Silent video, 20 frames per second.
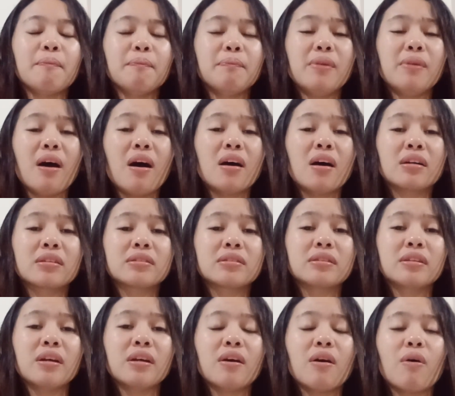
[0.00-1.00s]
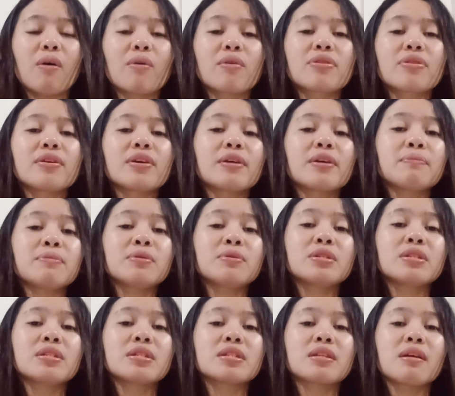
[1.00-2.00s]
blocked, or their
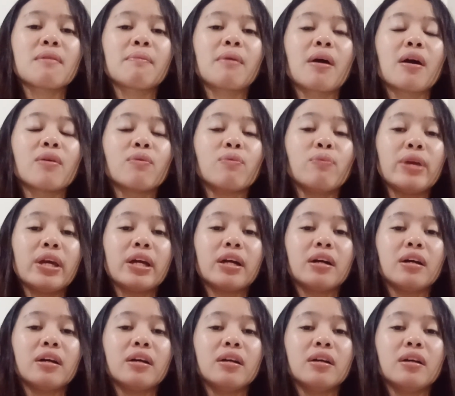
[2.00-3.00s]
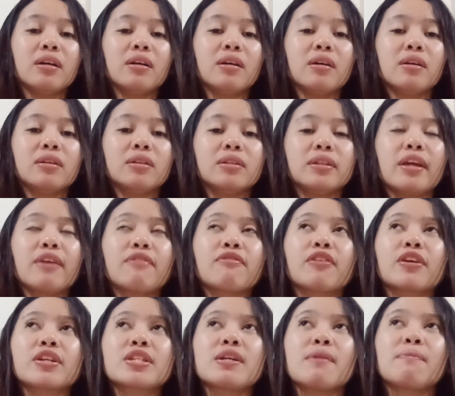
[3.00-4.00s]
immune system are weak. Take
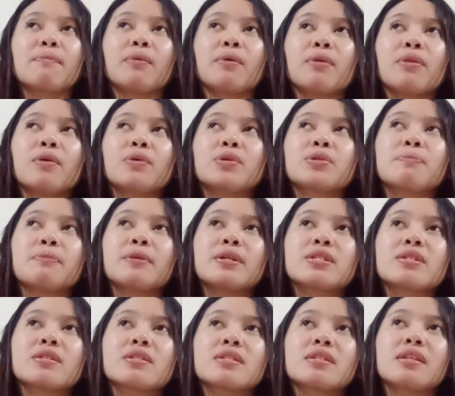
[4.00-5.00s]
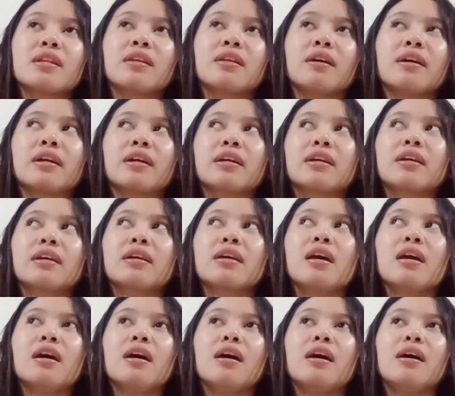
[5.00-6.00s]
for example those persons that are
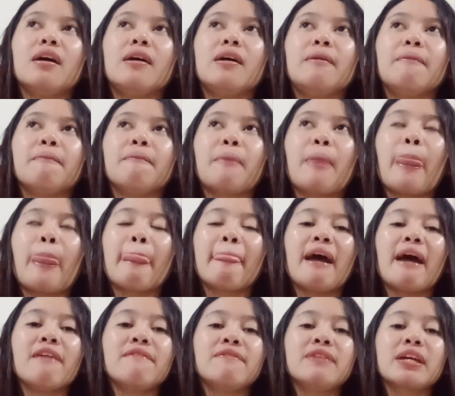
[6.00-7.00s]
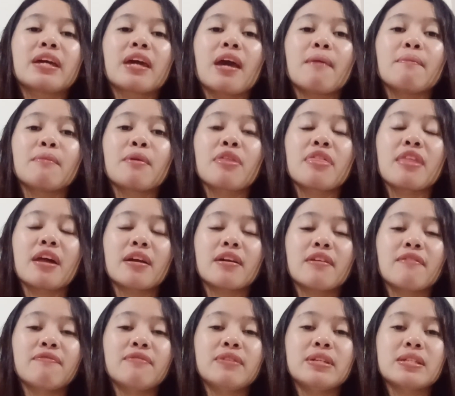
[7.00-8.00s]
having
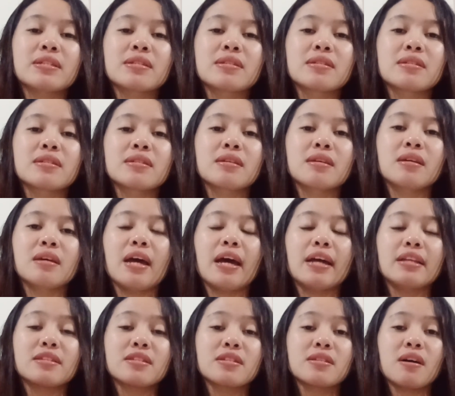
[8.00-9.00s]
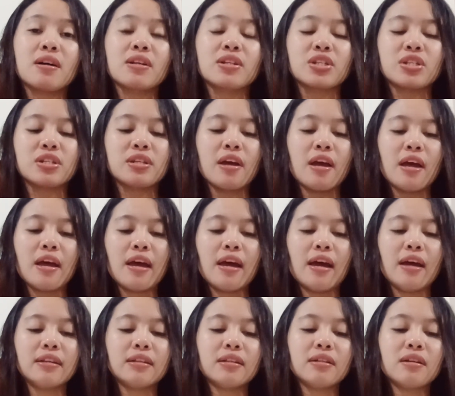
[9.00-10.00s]
chemotherapies and such.
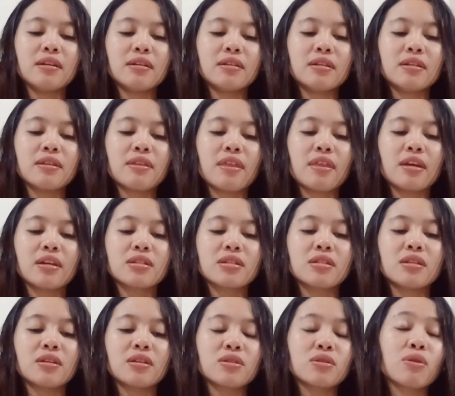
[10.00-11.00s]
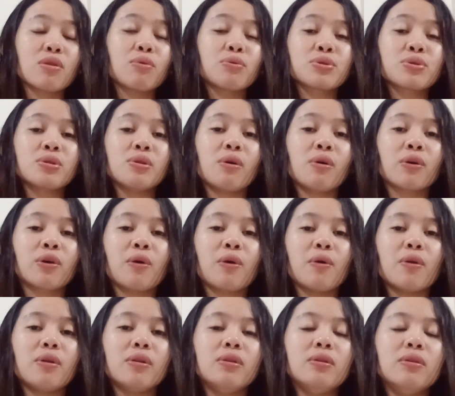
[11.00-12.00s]
And another thing is those
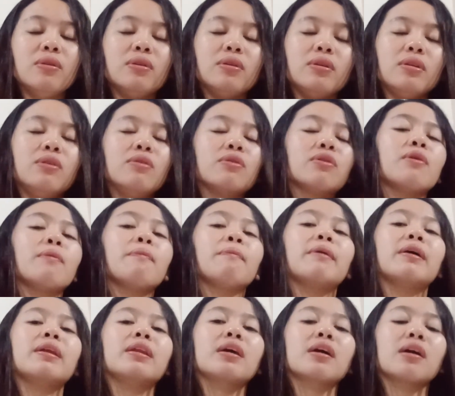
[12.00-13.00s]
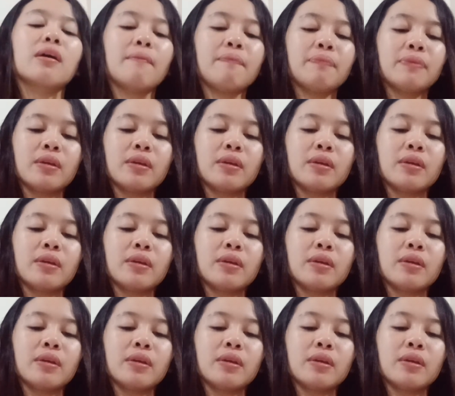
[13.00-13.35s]
leukopenic